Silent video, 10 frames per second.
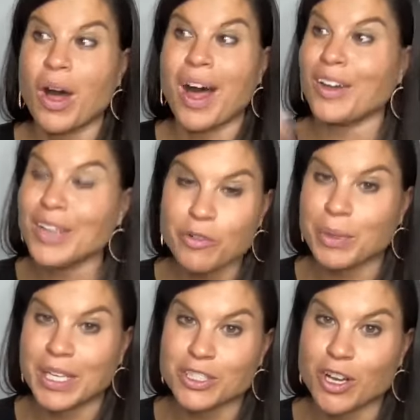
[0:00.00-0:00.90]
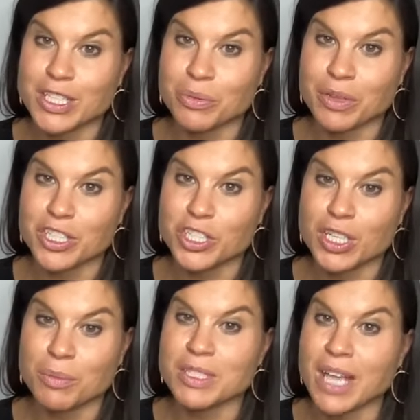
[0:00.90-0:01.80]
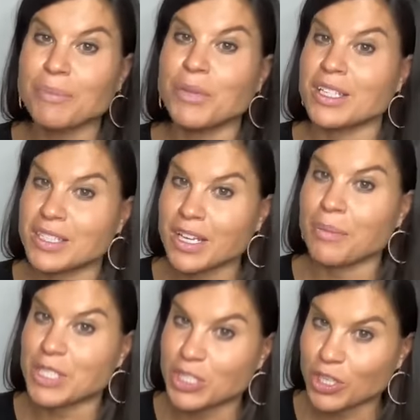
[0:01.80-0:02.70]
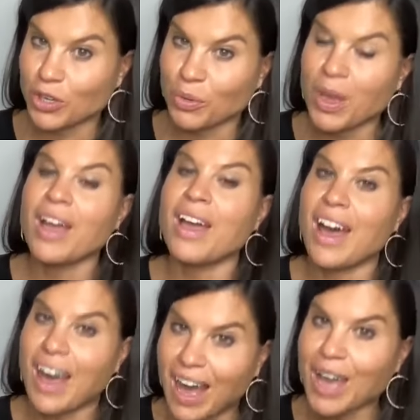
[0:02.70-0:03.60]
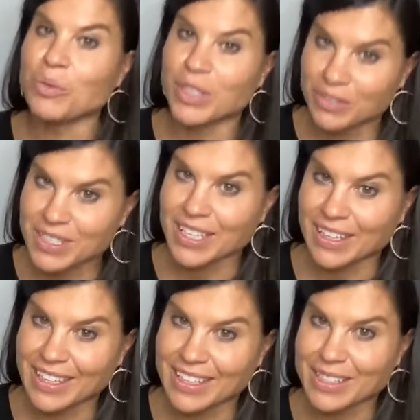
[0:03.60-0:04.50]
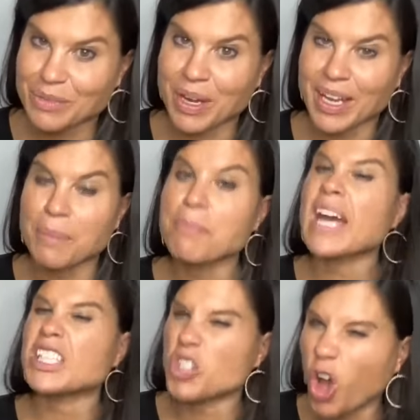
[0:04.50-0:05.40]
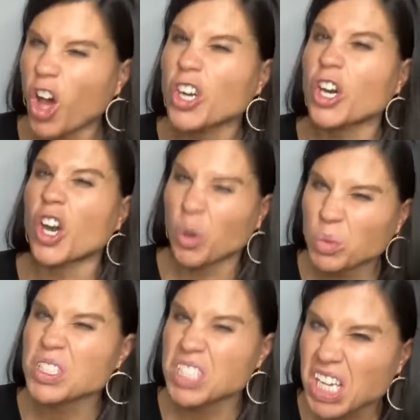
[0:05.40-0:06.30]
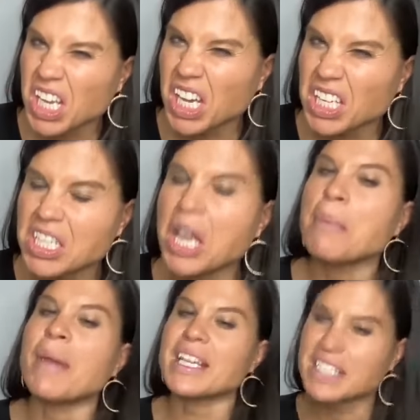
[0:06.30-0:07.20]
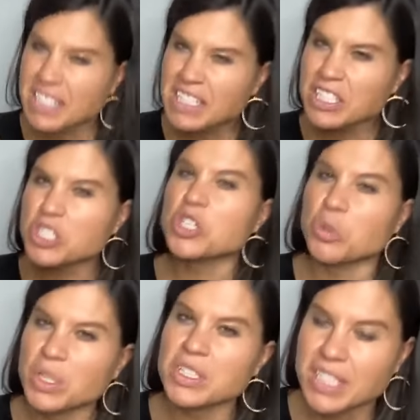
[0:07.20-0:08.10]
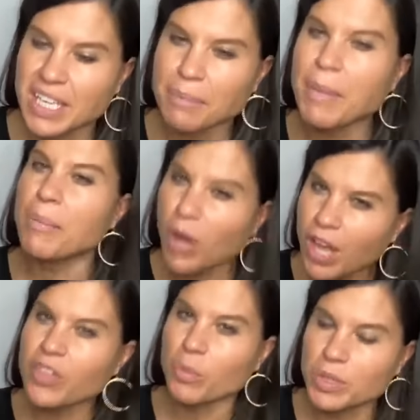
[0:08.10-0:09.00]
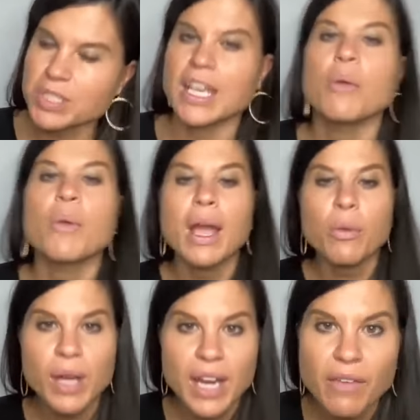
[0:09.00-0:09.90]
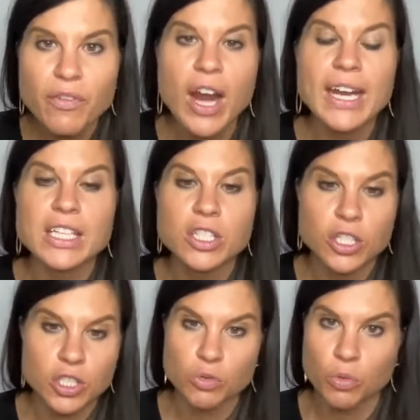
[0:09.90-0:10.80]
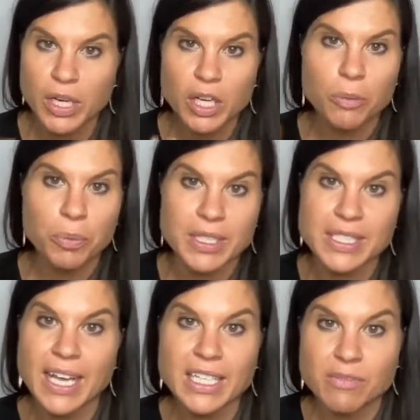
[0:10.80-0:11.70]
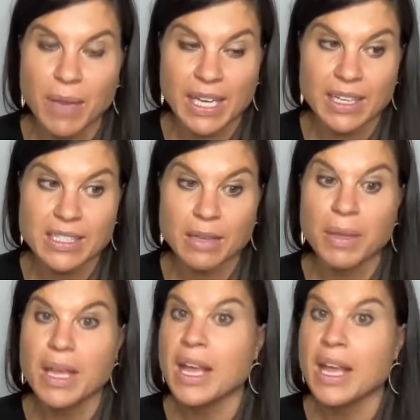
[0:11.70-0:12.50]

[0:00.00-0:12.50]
well, I'll never be in a toxic relationship because I'm not as dumb as you. I would have seen it, right? My daughter will see it. My sister will see it. My brother will see it, right? Whatever. And it's just real protective mechanism.